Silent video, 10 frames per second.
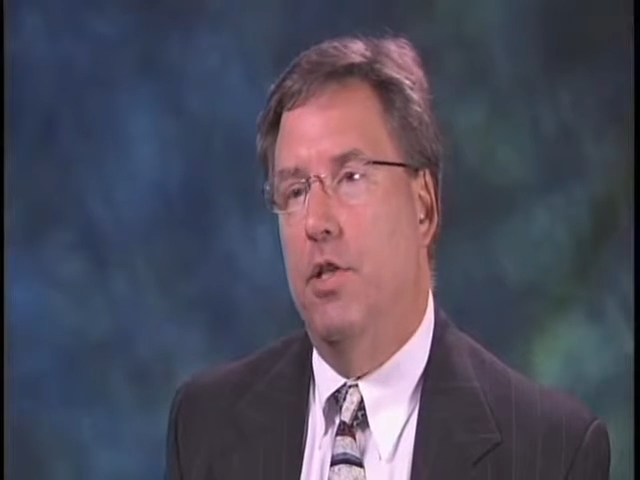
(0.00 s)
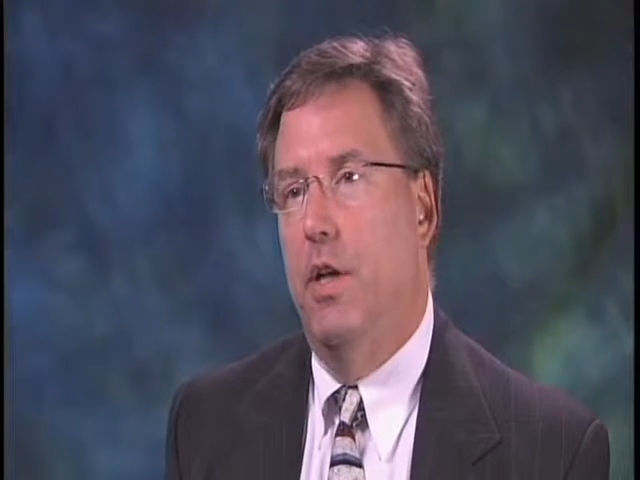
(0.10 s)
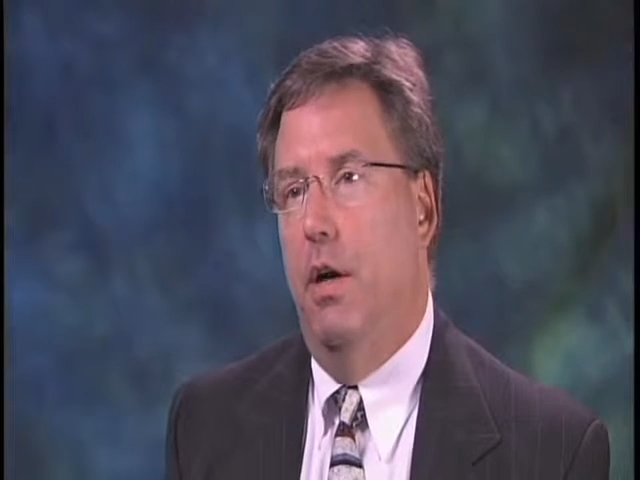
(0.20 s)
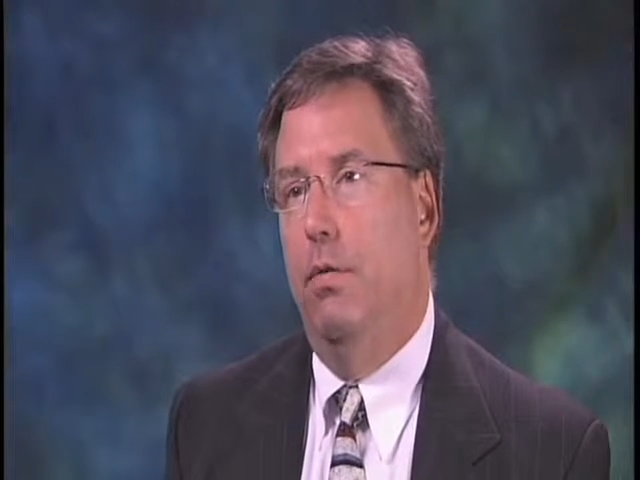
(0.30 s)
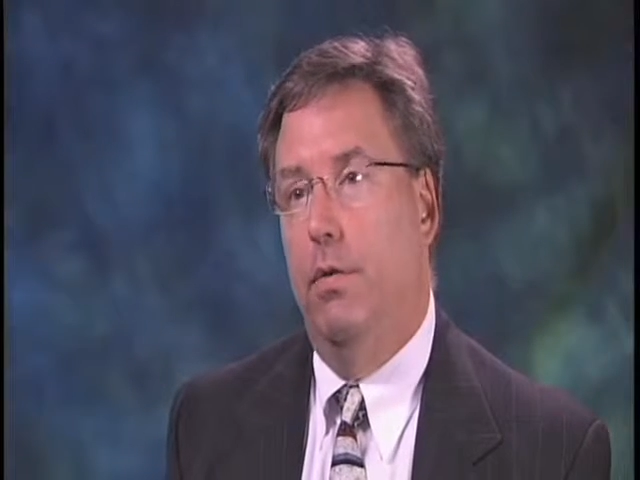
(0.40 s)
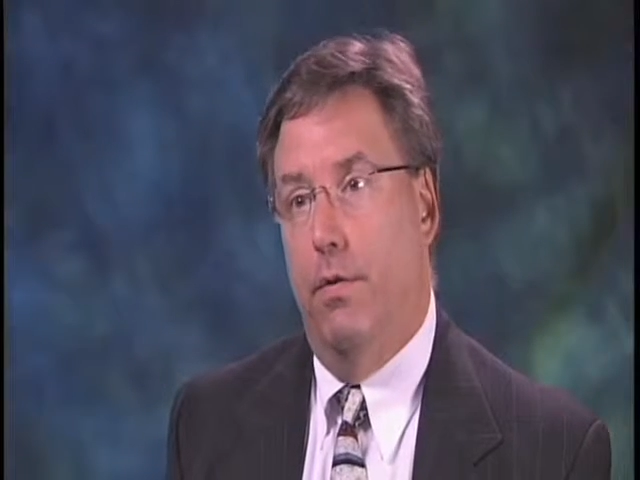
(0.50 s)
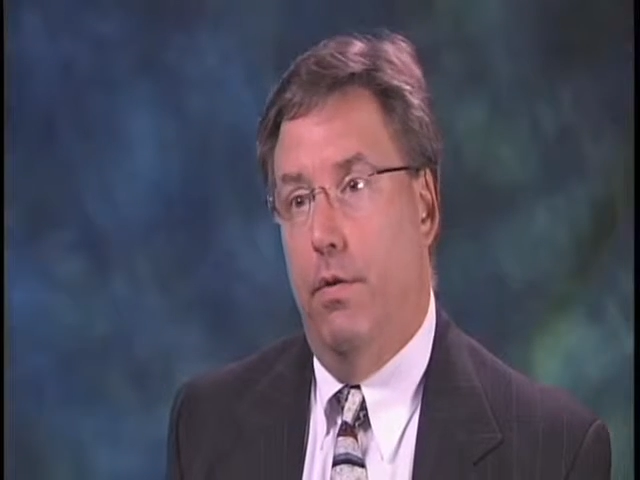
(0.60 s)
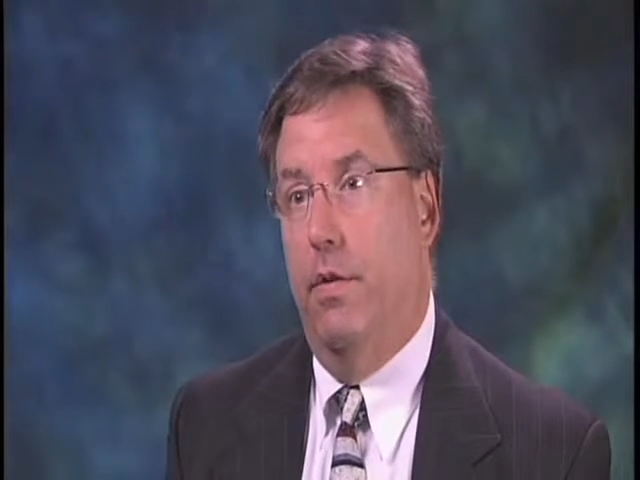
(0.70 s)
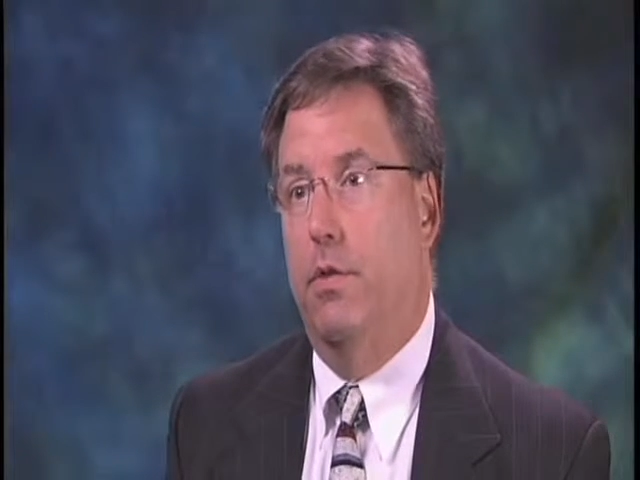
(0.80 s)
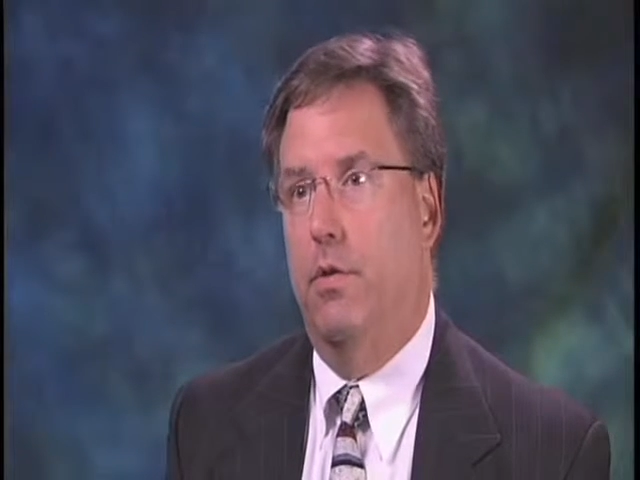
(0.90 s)
shelf
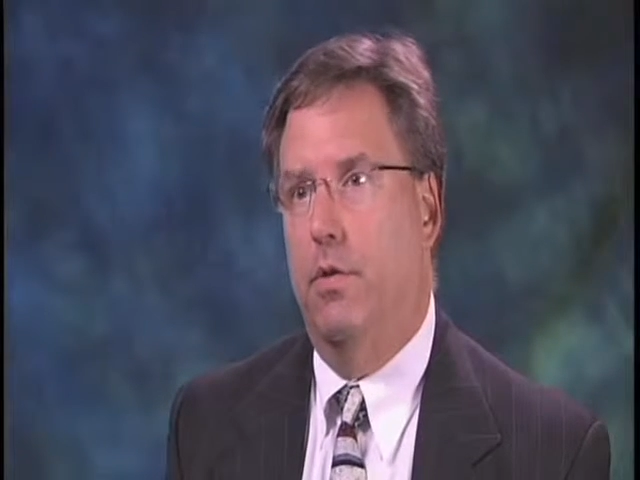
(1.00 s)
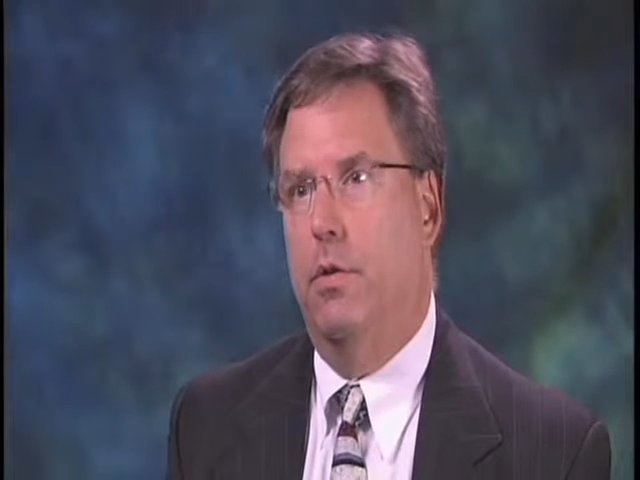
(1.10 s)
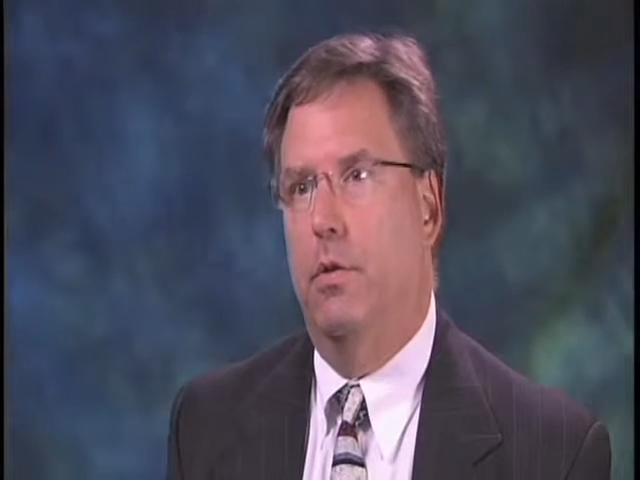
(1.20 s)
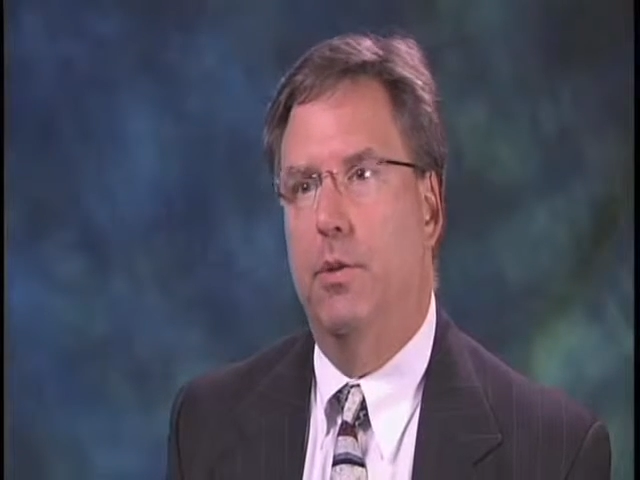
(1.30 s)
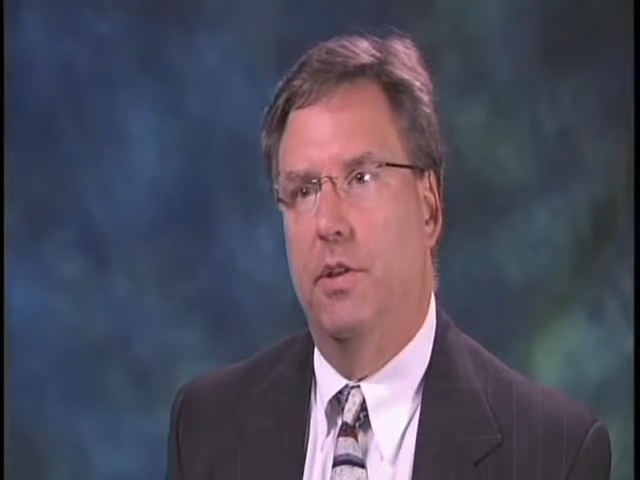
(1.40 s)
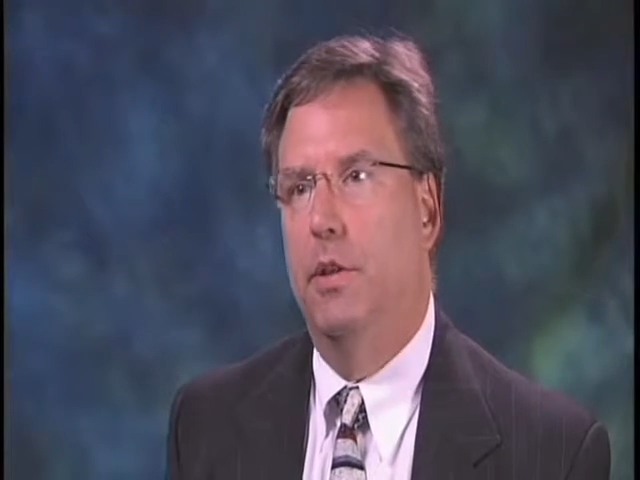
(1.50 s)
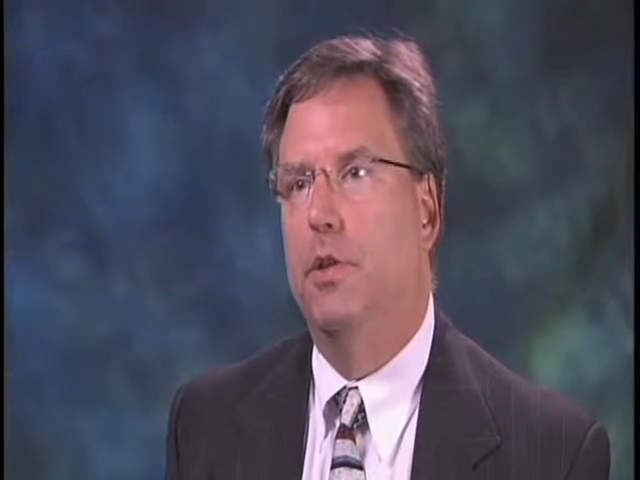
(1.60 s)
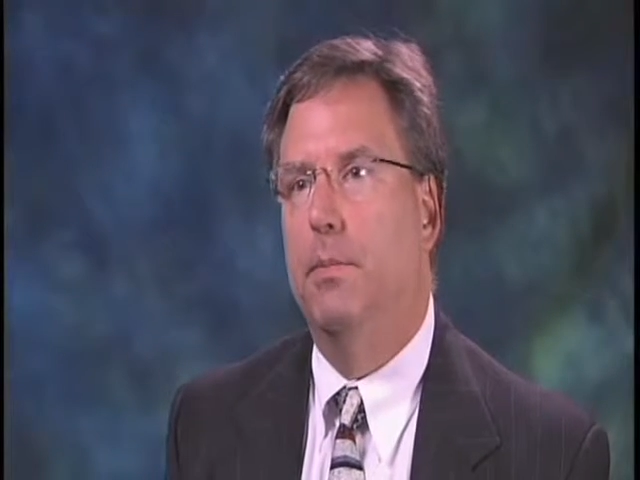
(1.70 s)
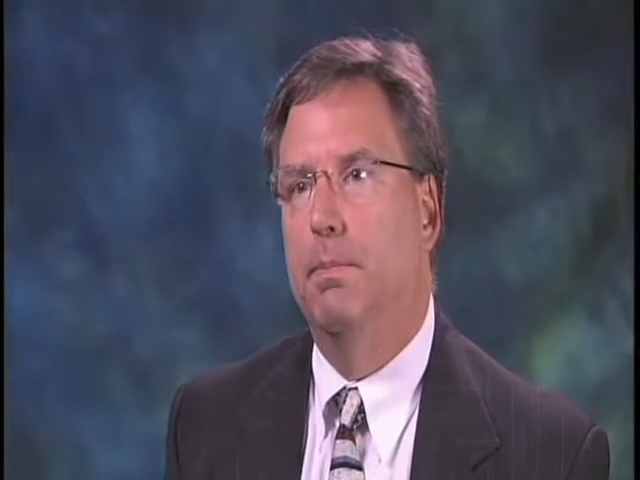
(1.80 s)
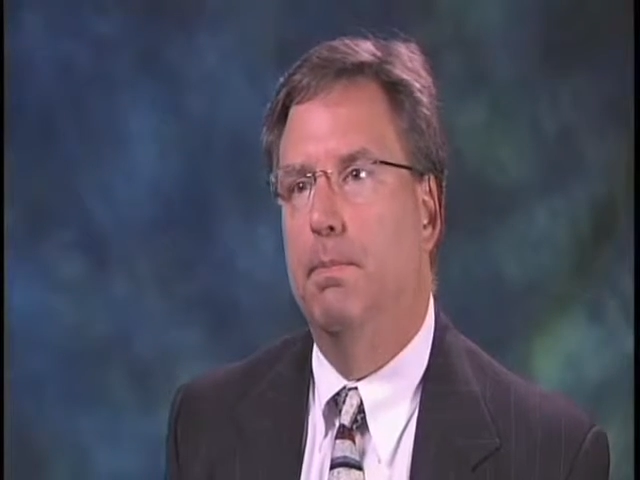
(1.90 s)
for the surgical
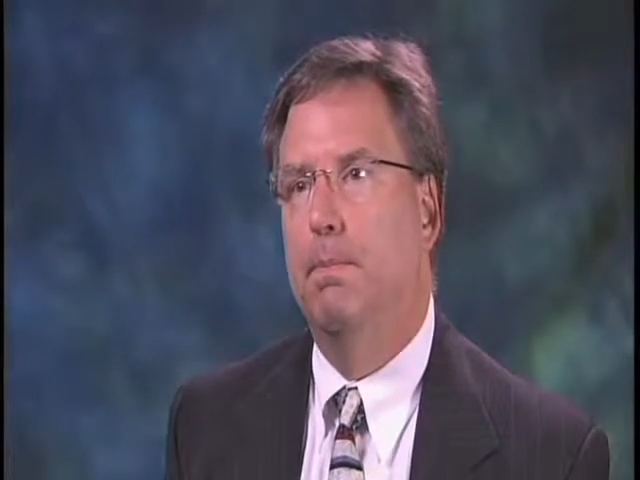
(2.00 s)
procedure.